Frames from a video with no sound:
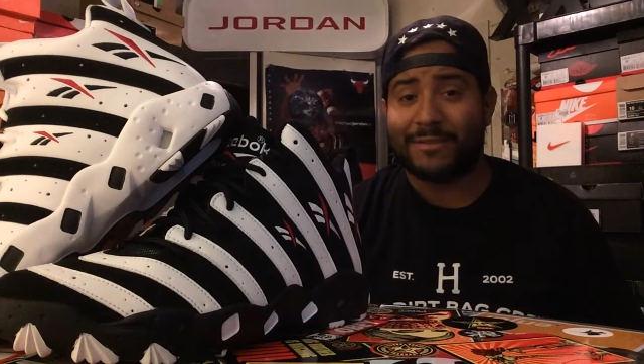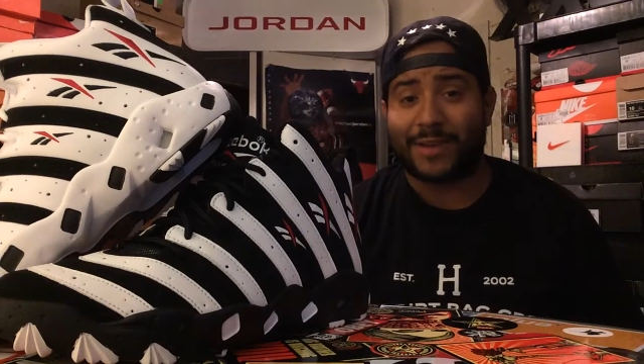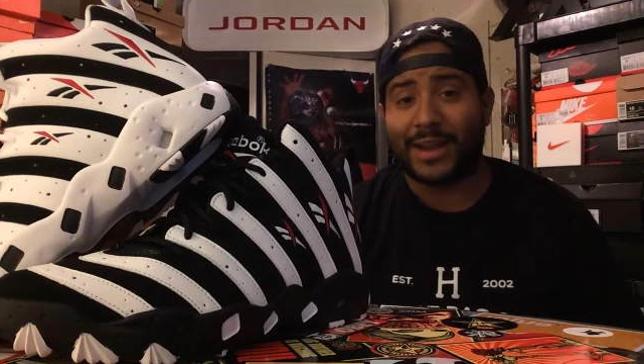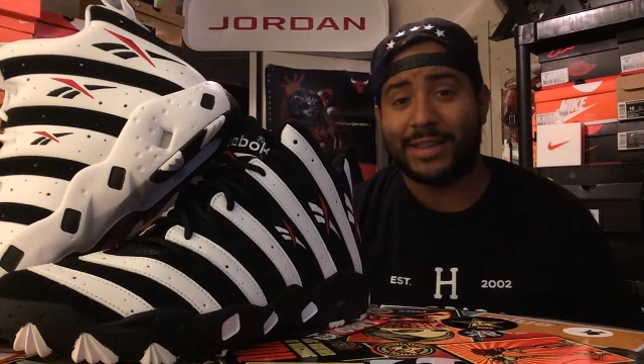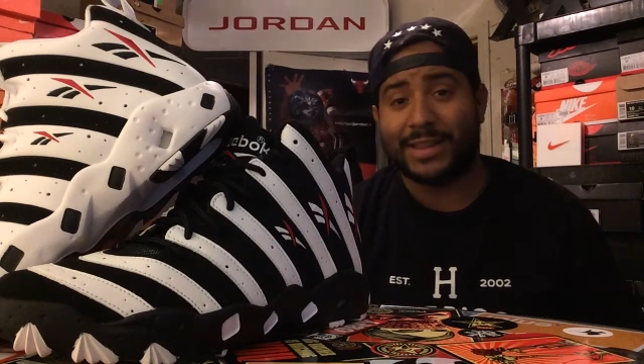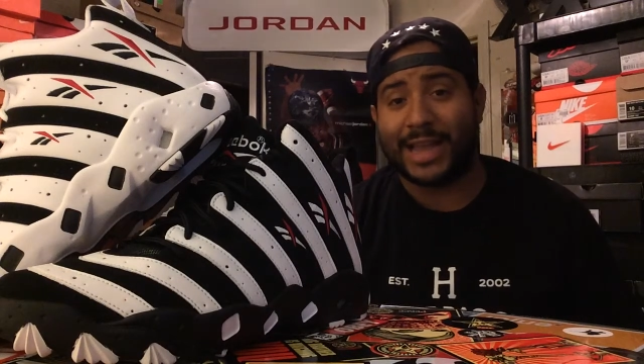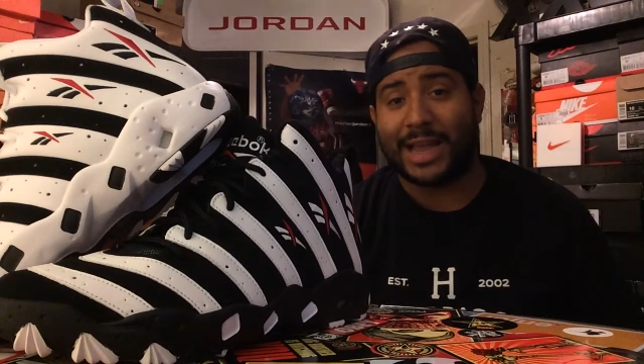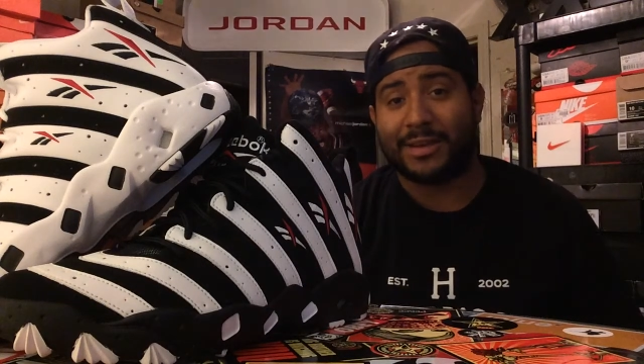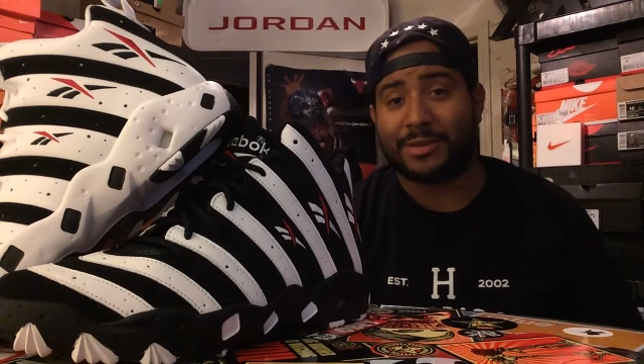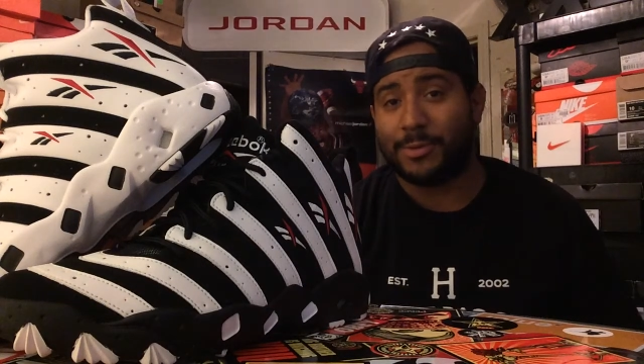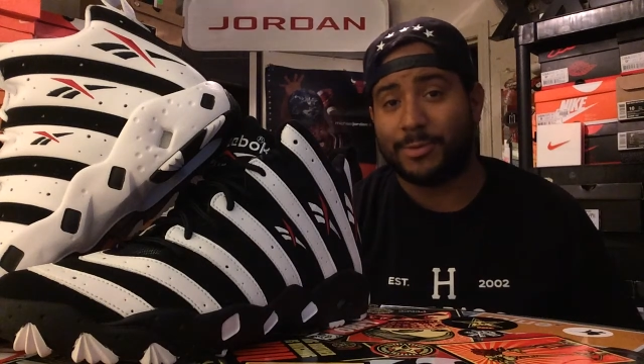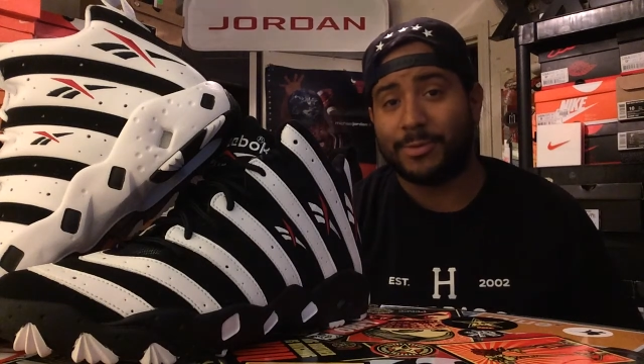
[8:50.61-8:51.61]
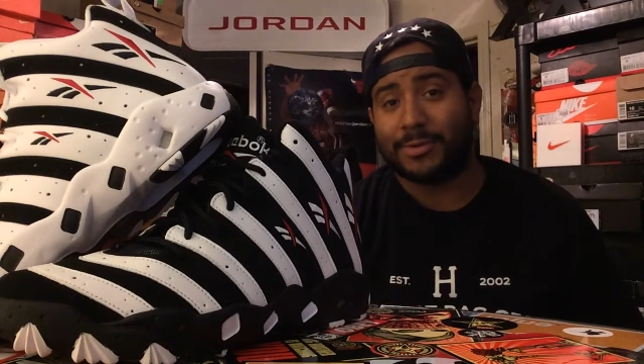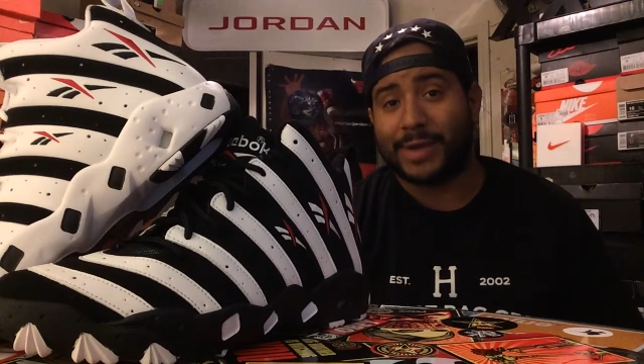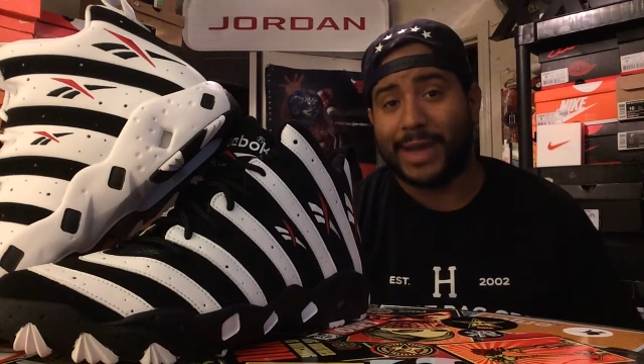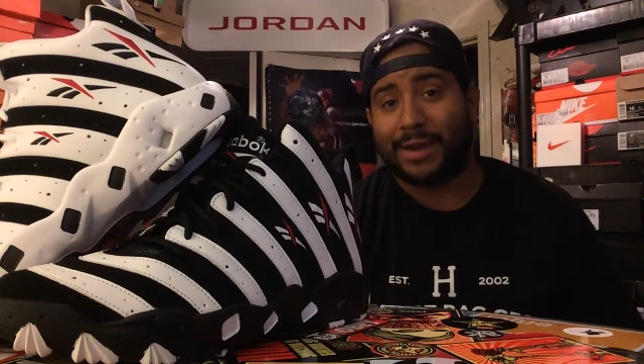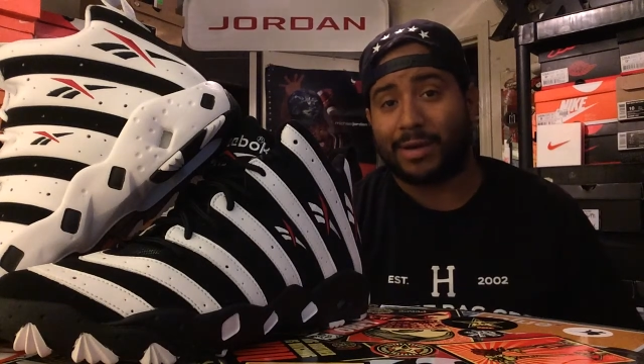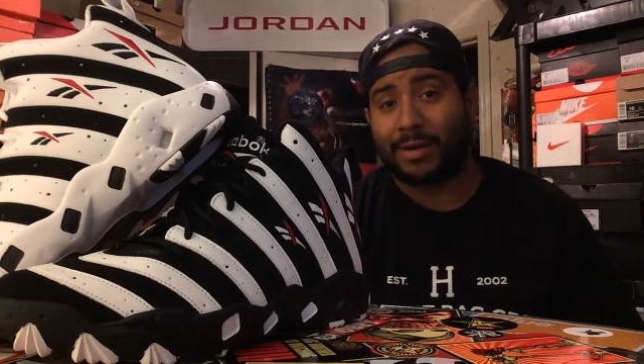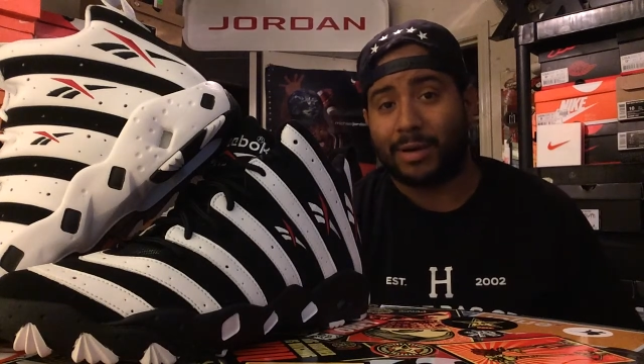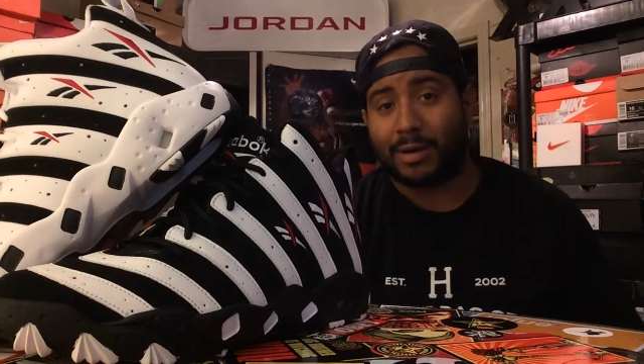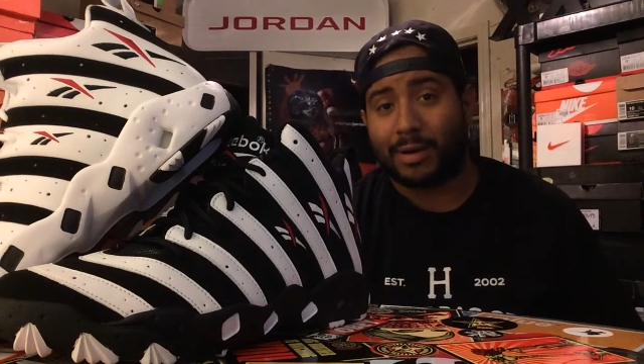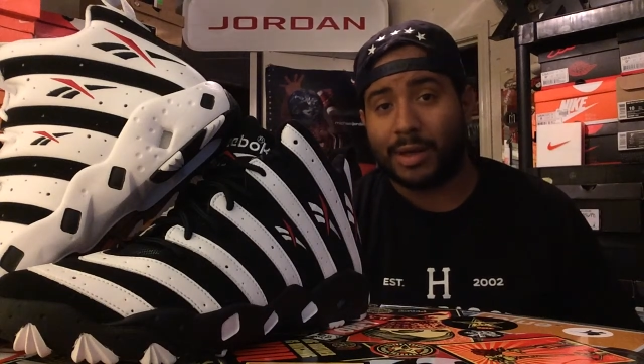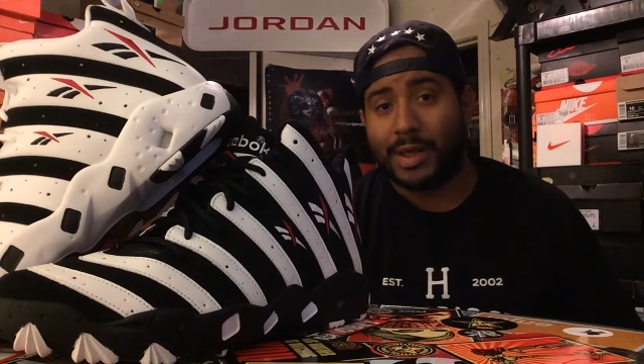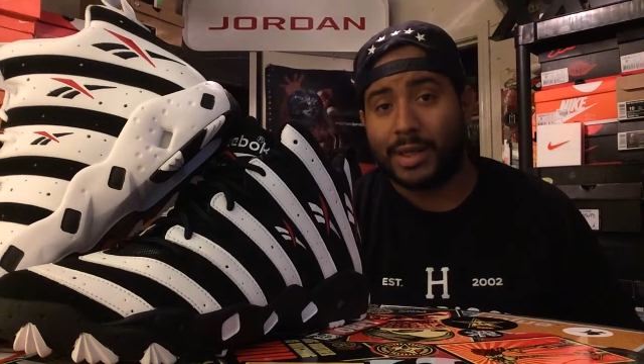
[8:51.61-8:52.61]
find that cool at
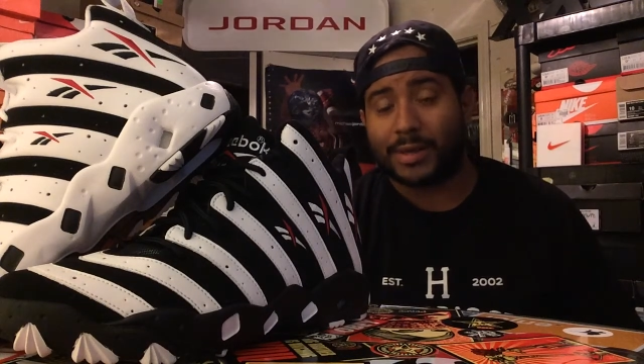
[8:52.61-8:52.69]
all.